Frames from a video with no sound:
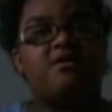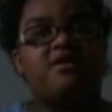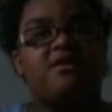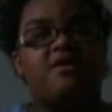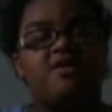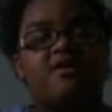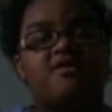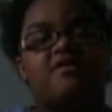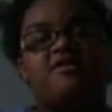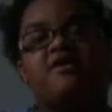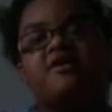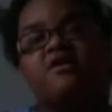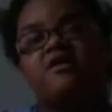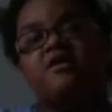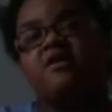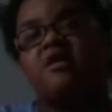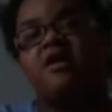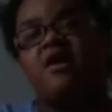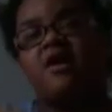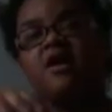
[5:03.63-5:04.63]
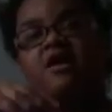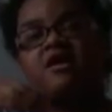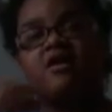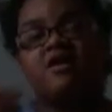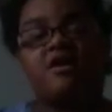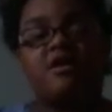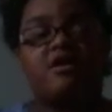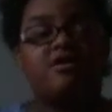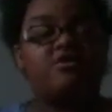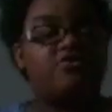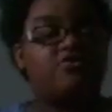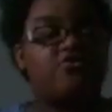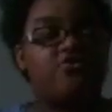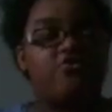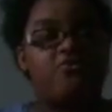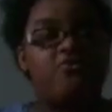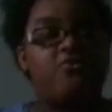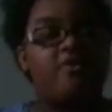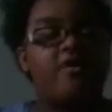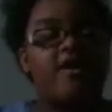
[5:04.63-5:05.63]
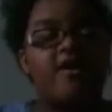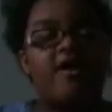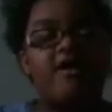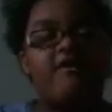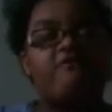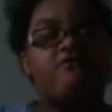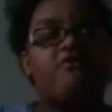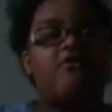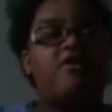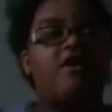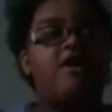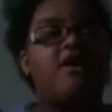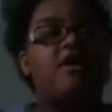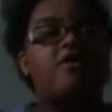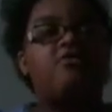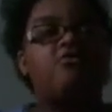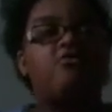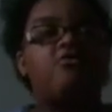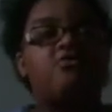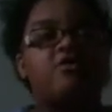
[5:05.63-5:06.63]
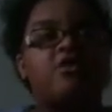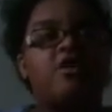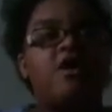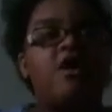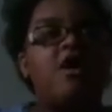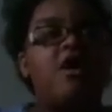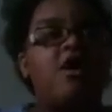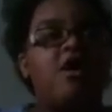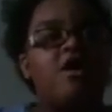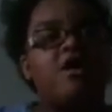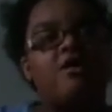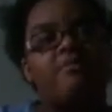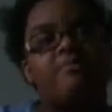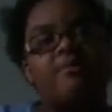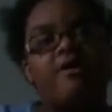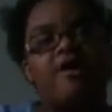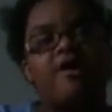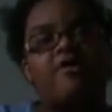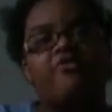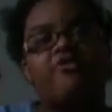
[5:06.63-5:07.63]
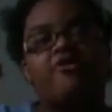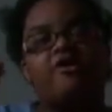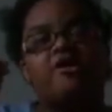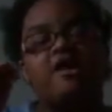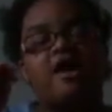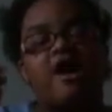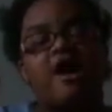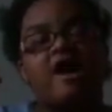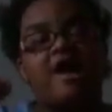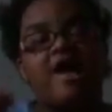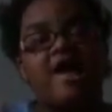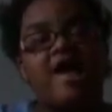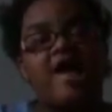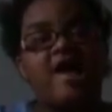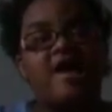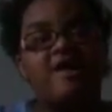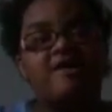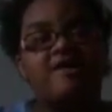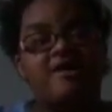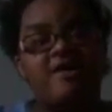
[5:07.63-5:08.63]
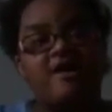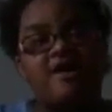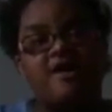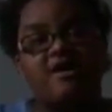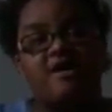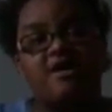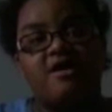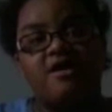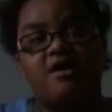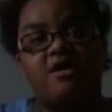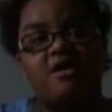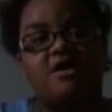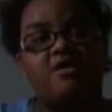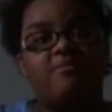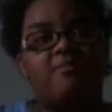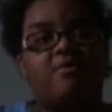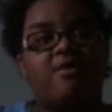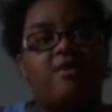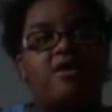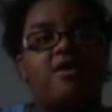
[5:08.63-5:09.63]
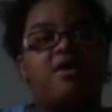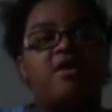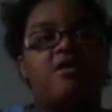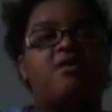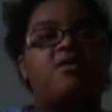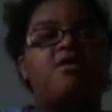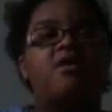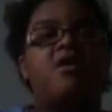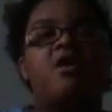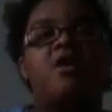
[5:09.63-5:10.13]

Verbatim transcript: getting custom whatever I looked up and then I added it up and